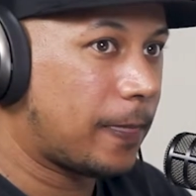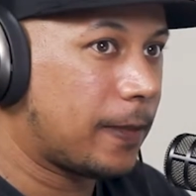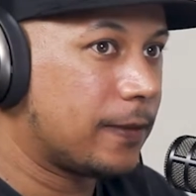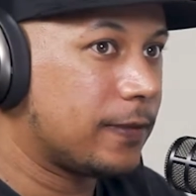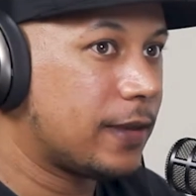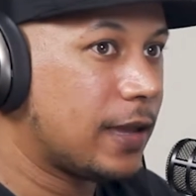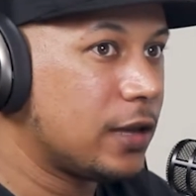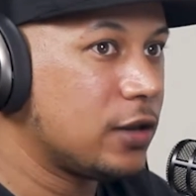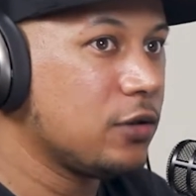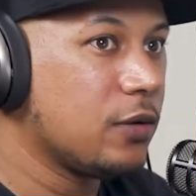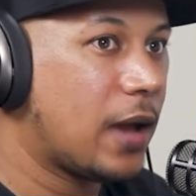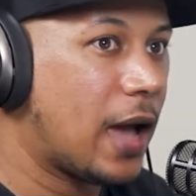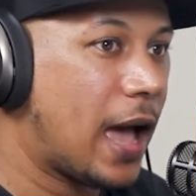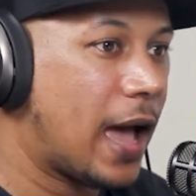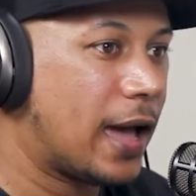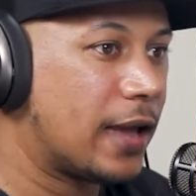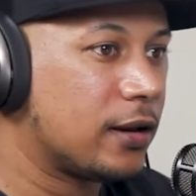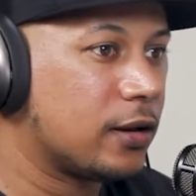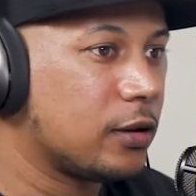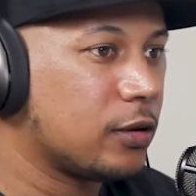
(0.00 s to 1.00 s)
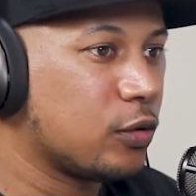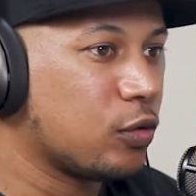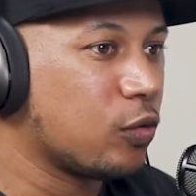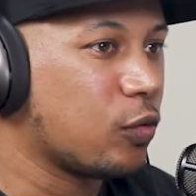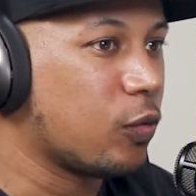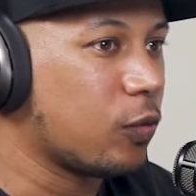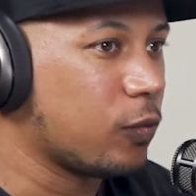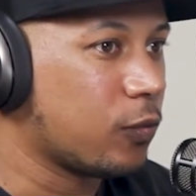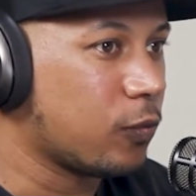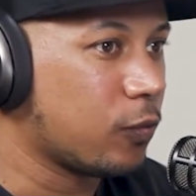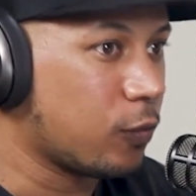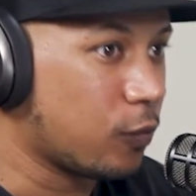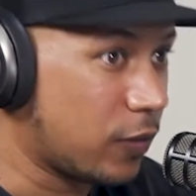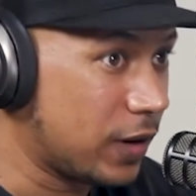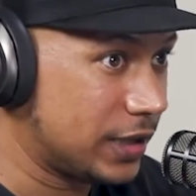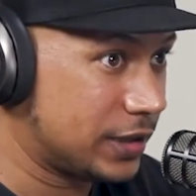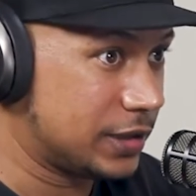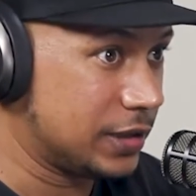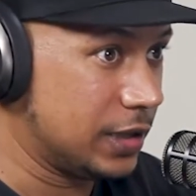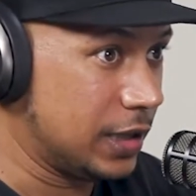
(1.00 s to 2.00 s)
Then you got
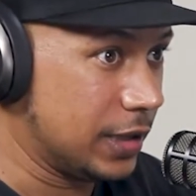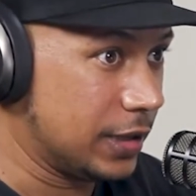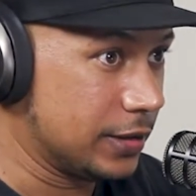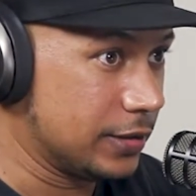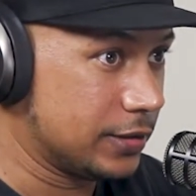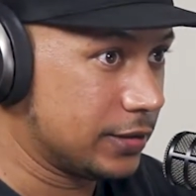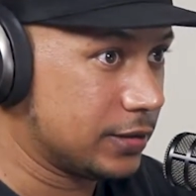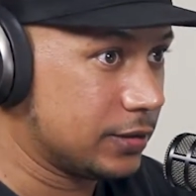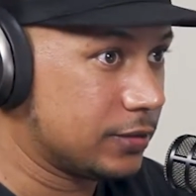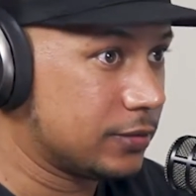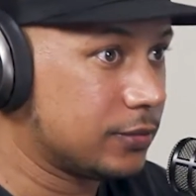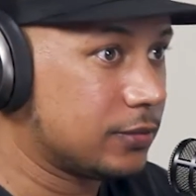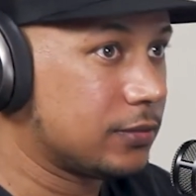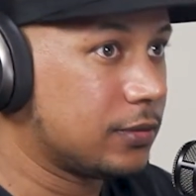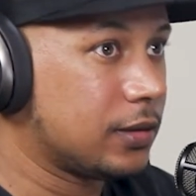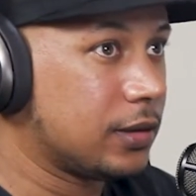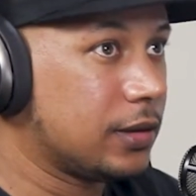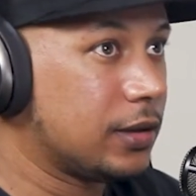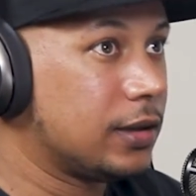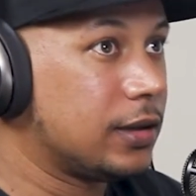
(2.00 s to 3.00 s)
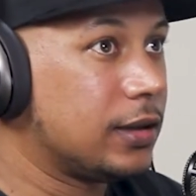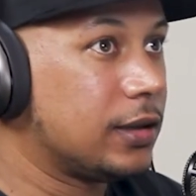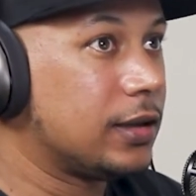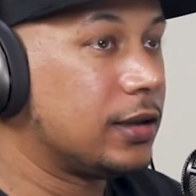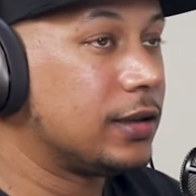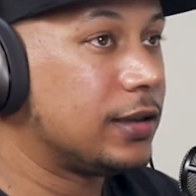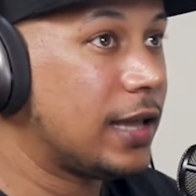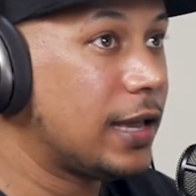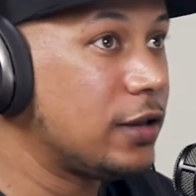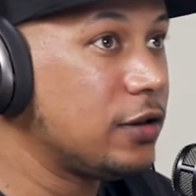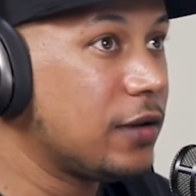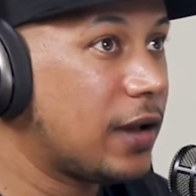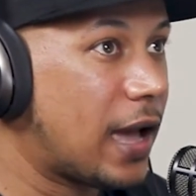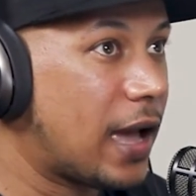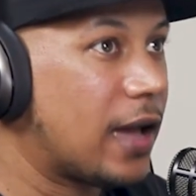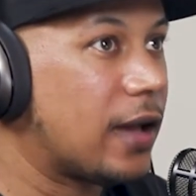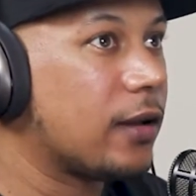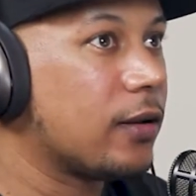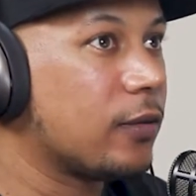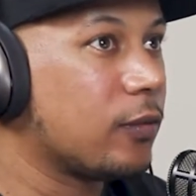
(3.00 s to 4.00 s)
rich niggas. Then you
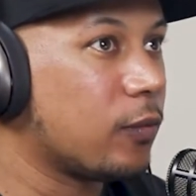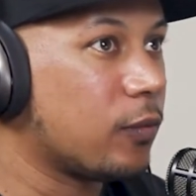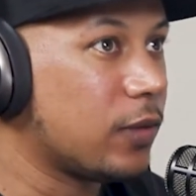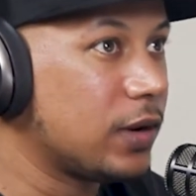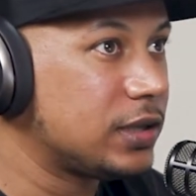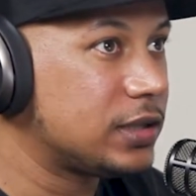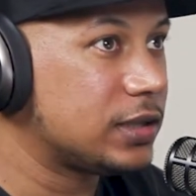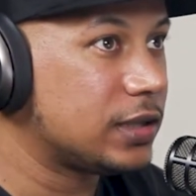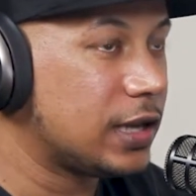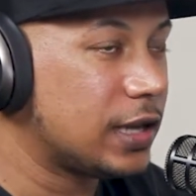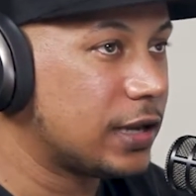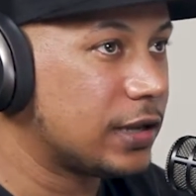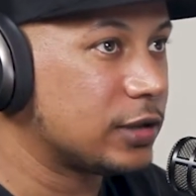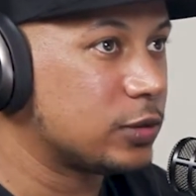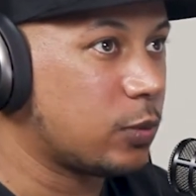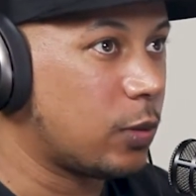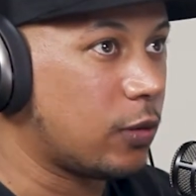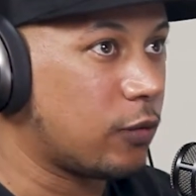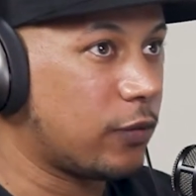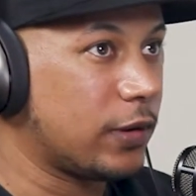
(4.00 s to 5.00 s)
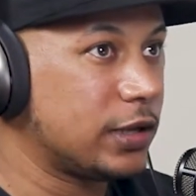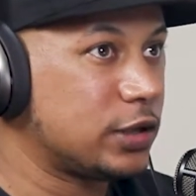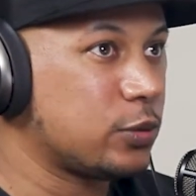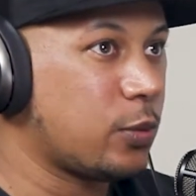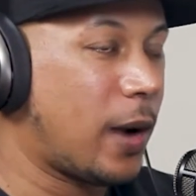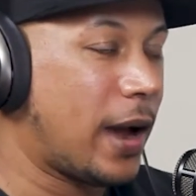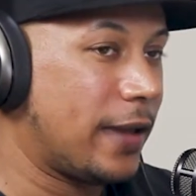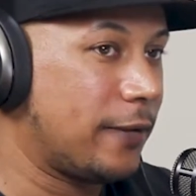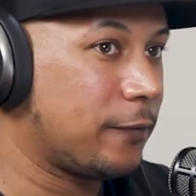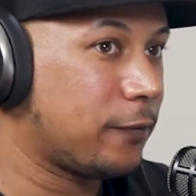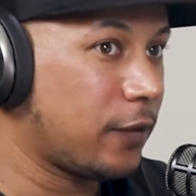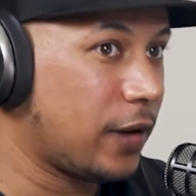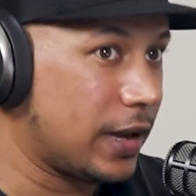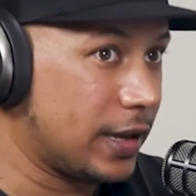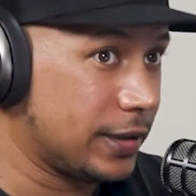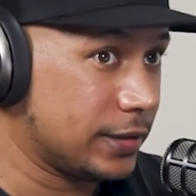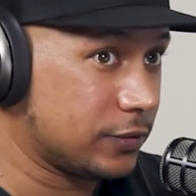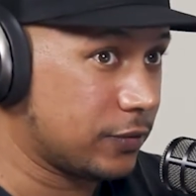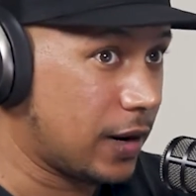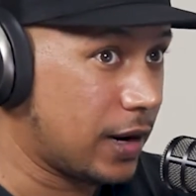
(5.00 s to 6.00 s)
got rich niggas with rich white
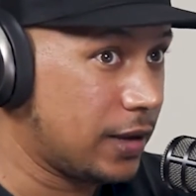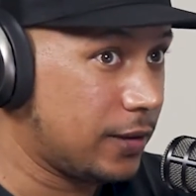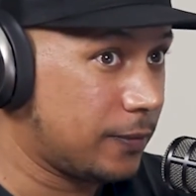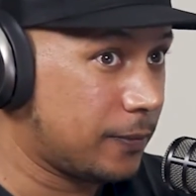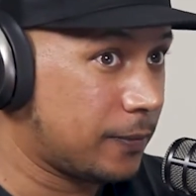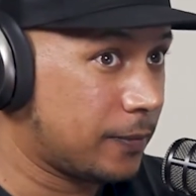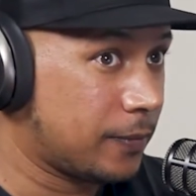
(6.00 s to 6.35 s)
friends, right?